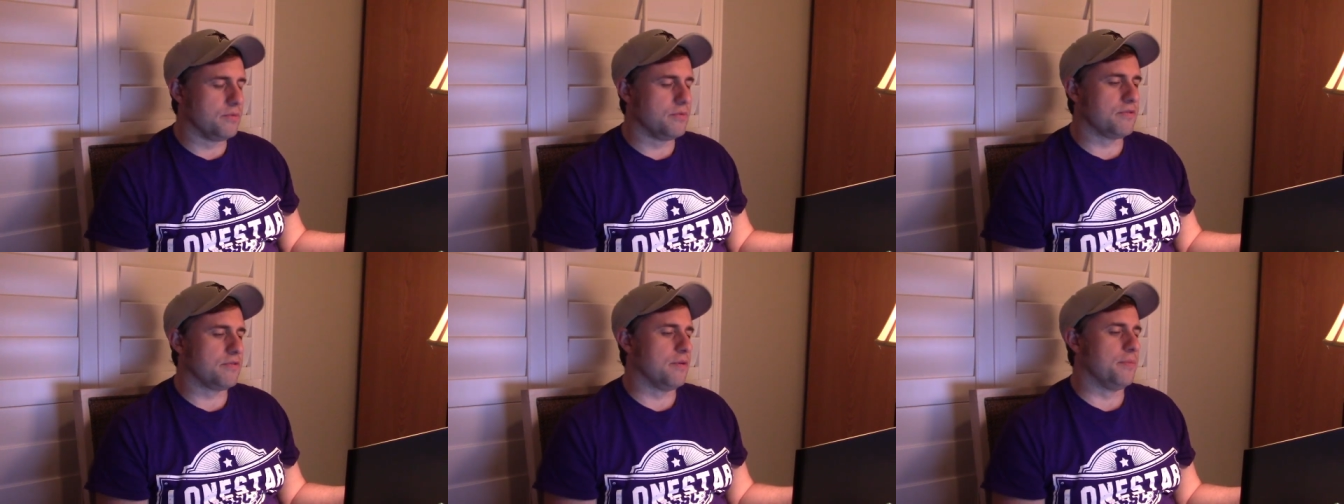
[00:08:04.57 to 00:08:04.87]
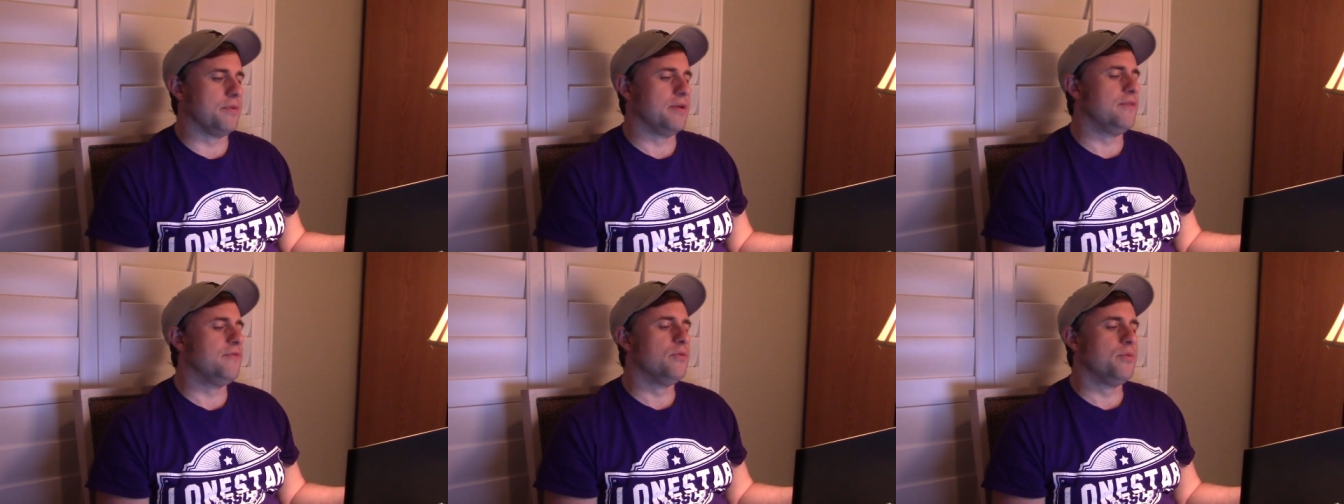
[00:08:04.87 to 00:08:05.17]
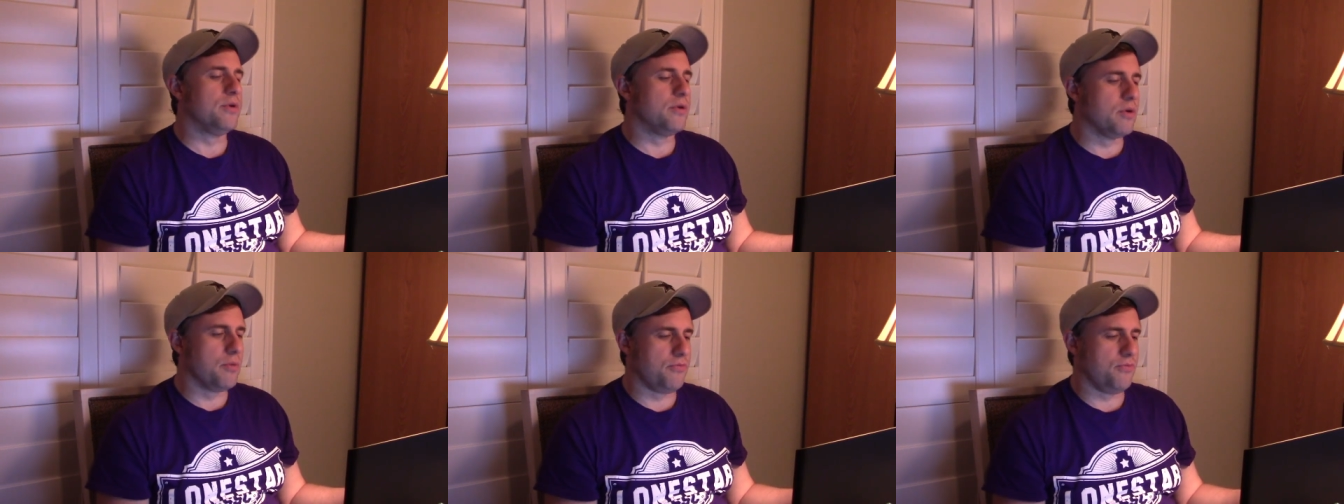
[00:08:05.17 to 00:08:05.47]
So
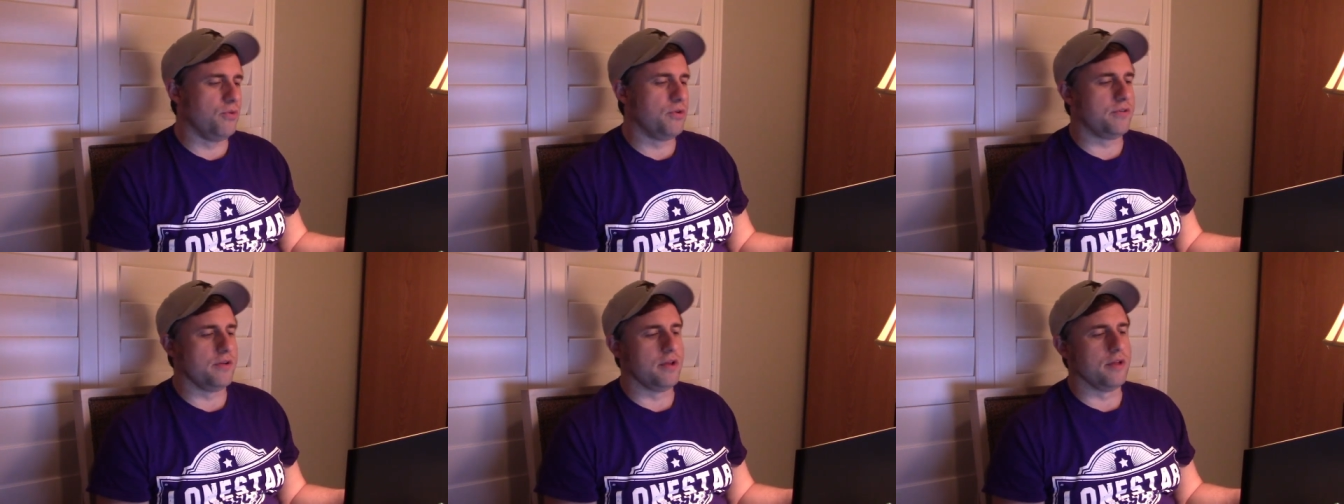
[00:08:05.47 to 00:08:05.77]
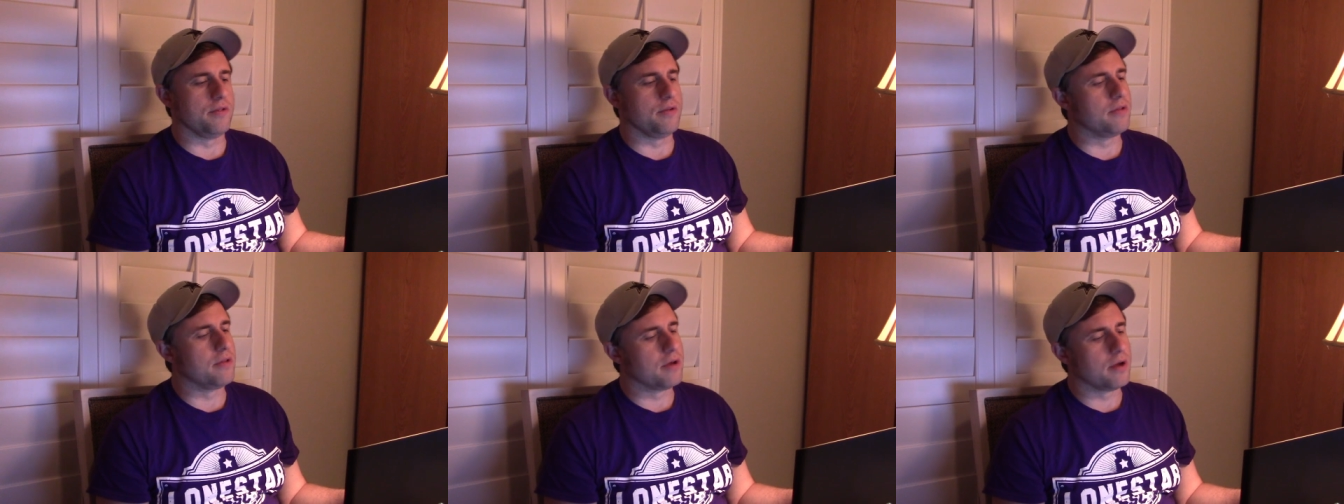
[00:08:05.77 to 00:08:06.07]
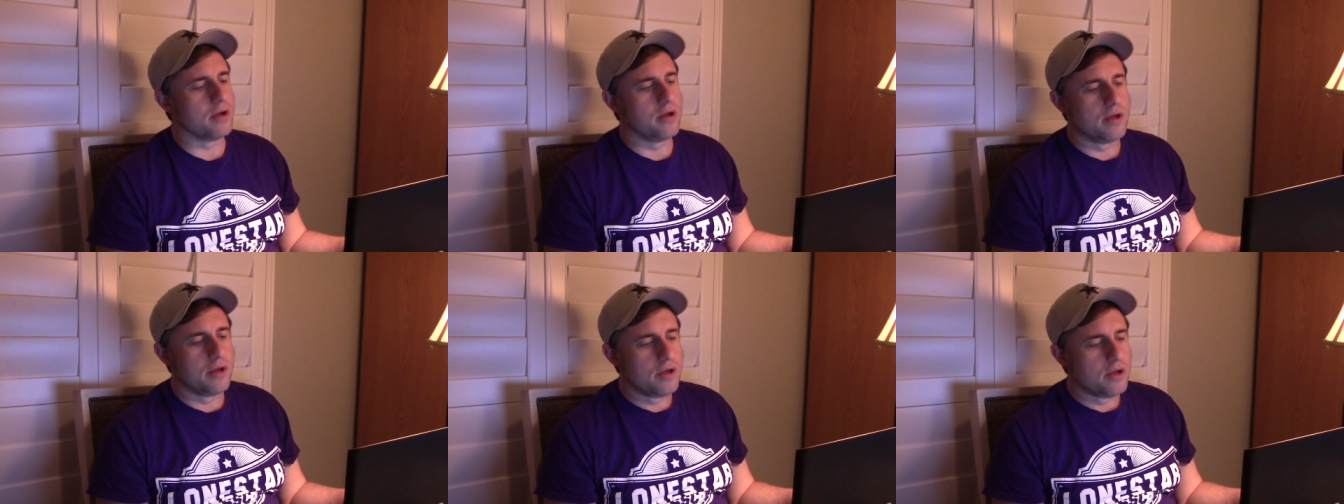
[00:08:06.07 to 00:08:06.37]
even when they were 14,
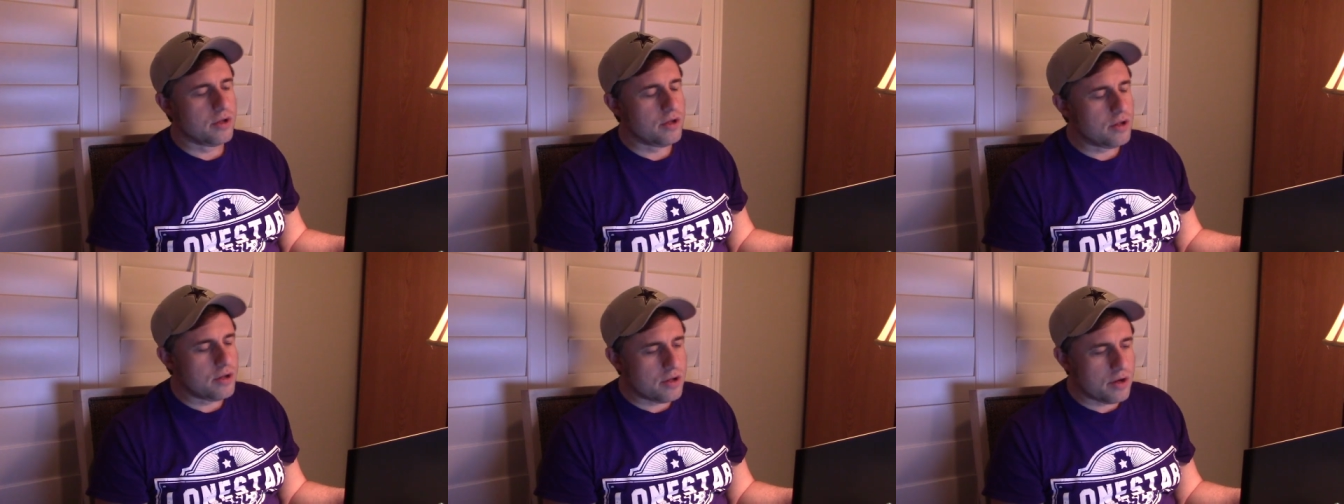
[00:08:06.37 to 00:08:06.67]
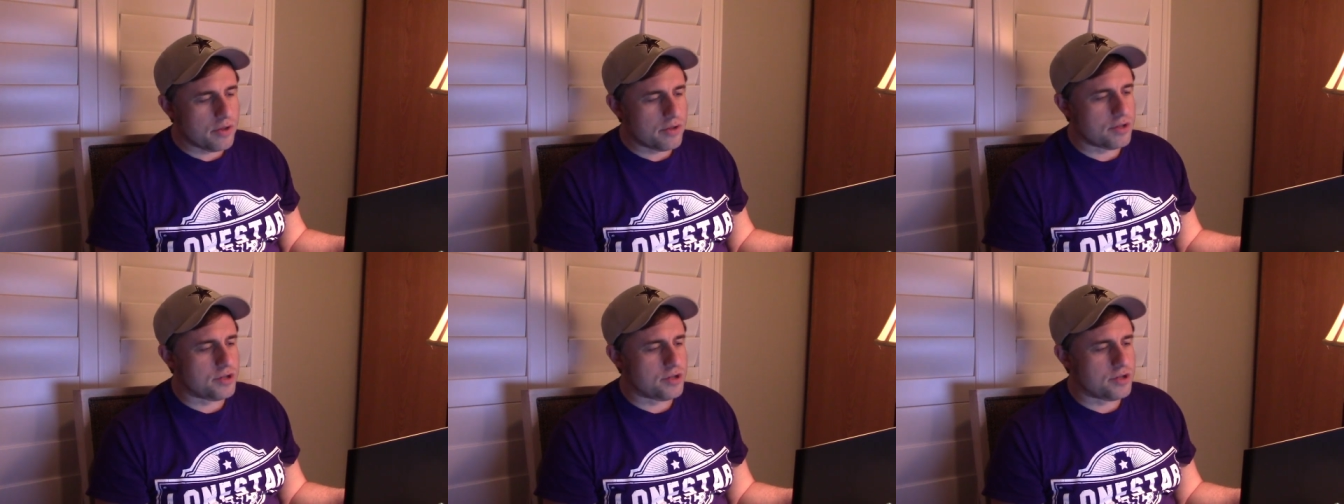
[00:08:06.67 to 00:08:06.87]
like, you know,